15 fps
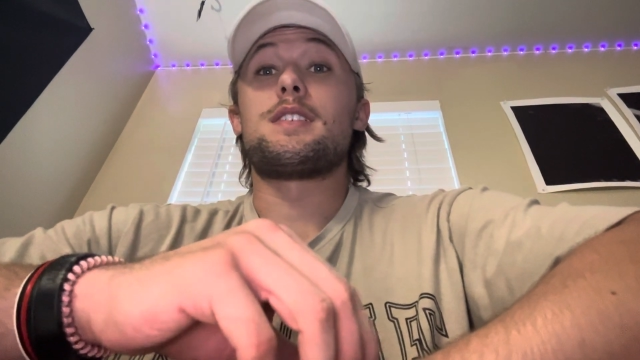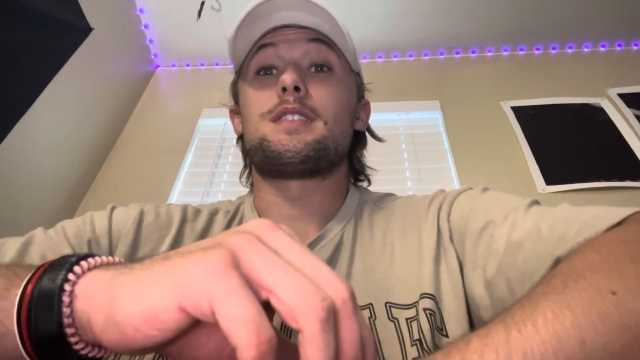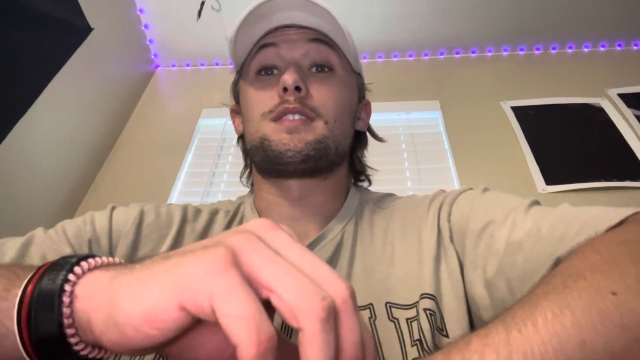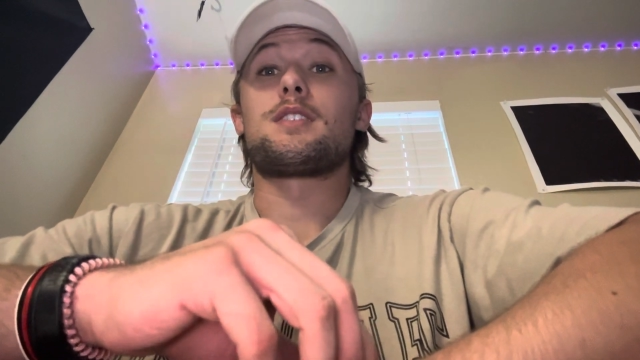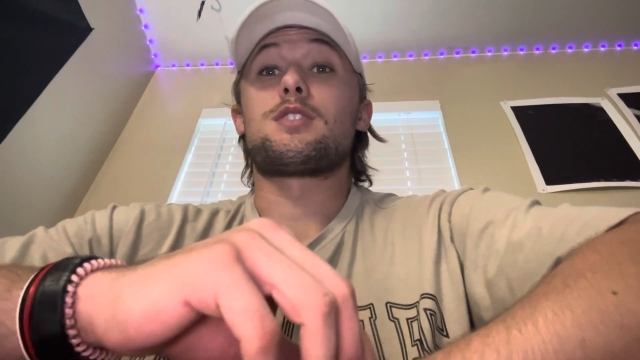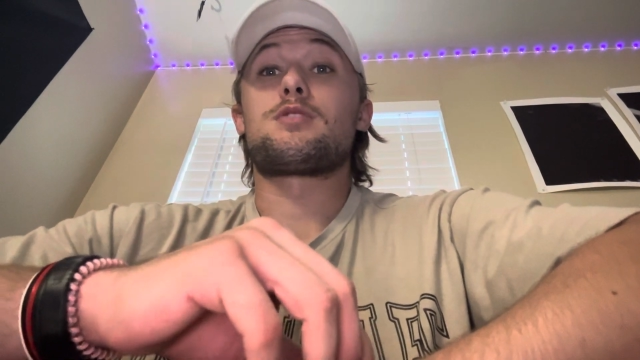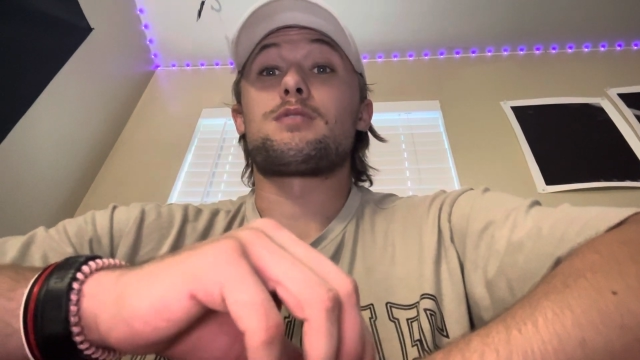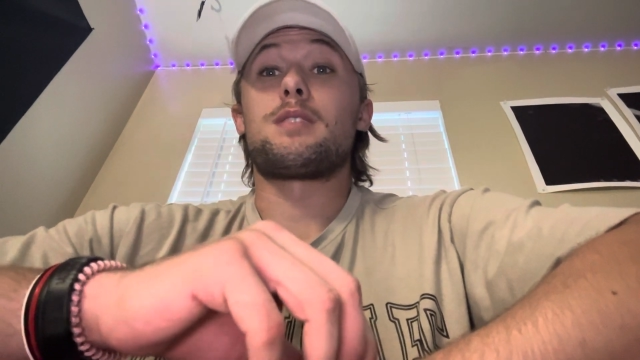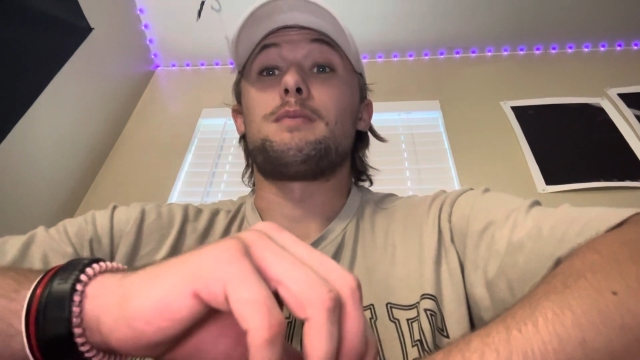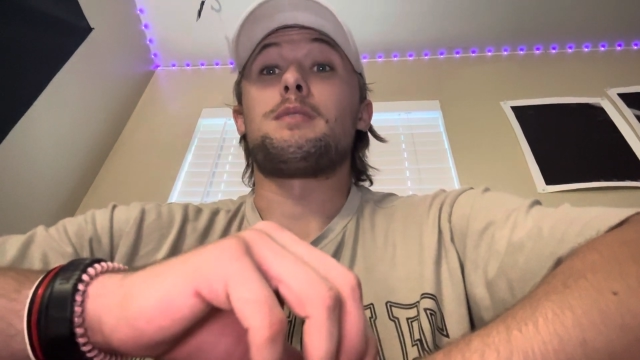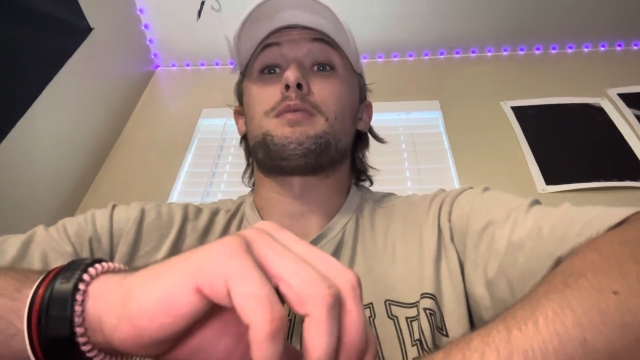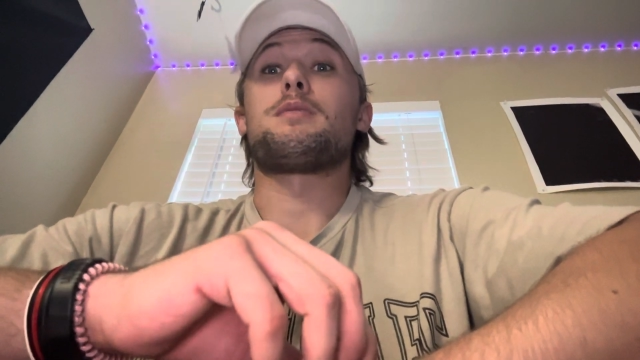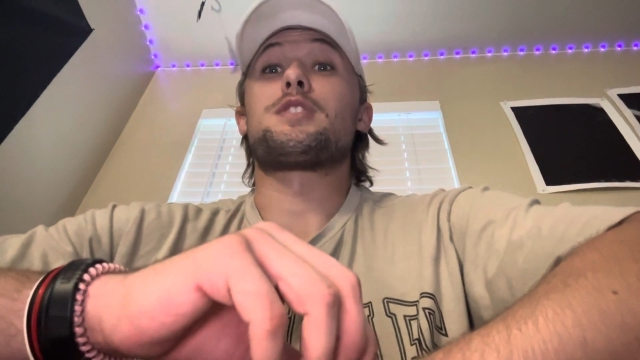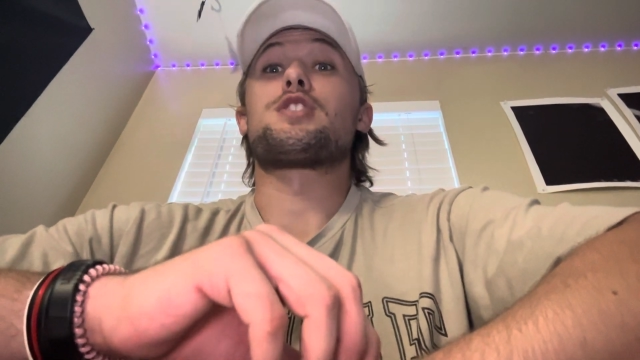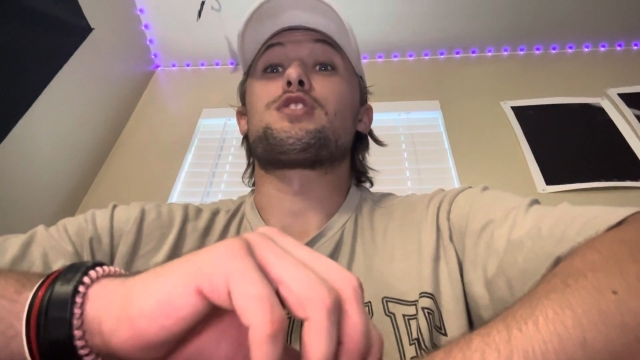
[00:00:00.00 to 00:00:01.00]
is extremely
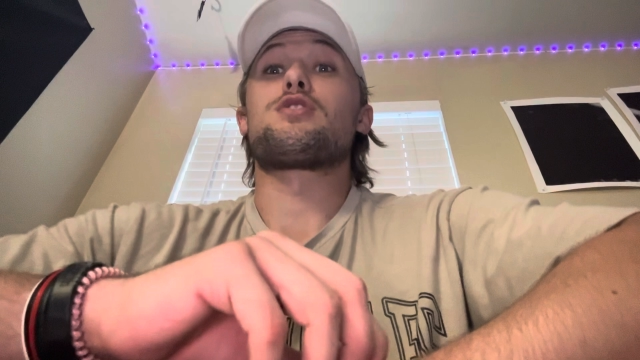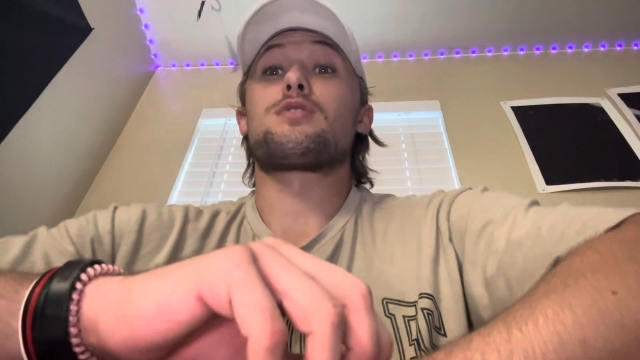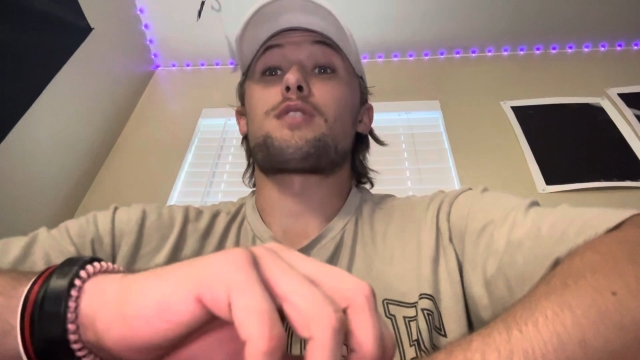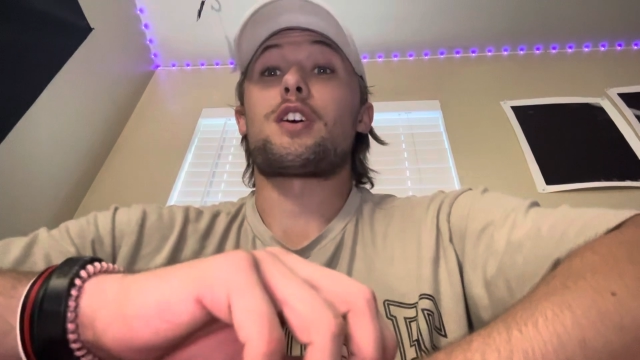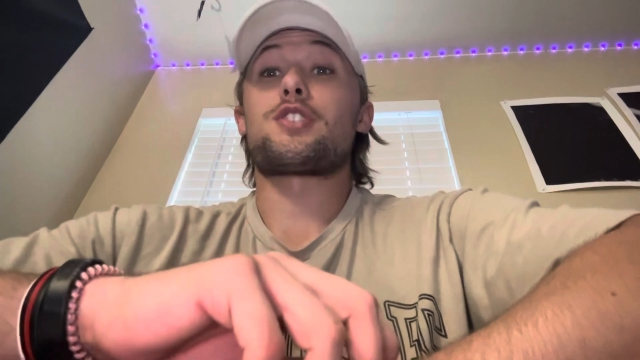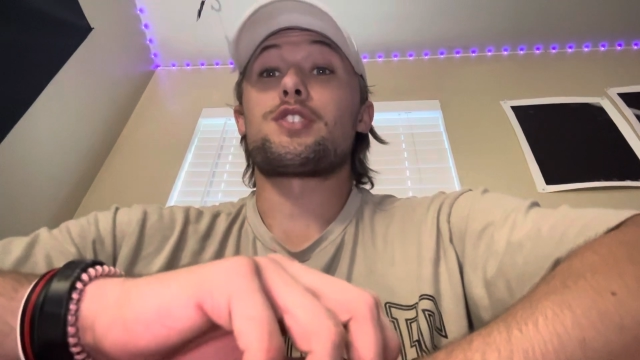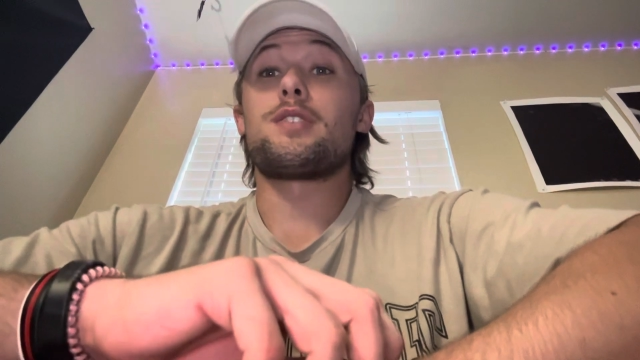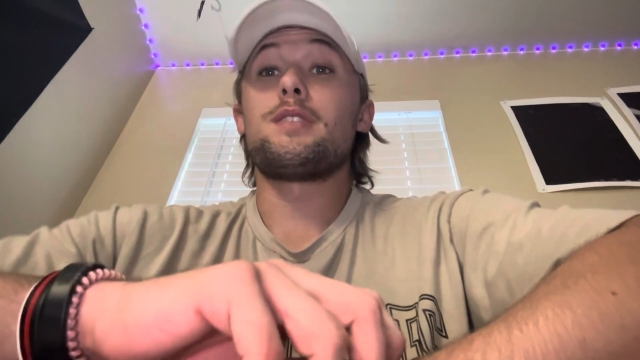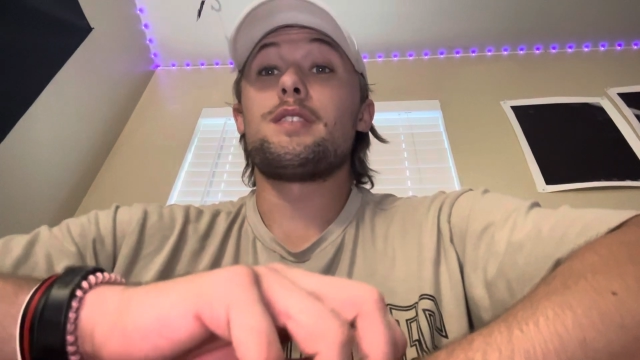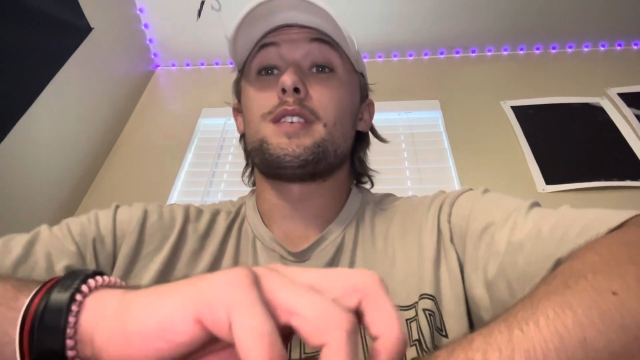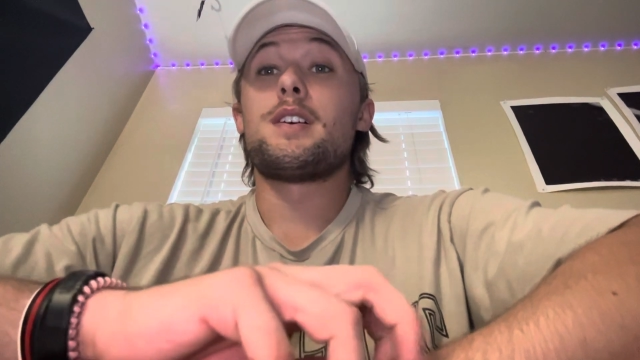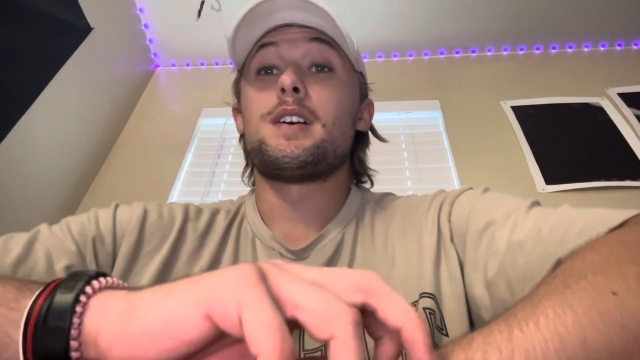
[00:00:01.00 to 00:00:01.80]
rigid structure.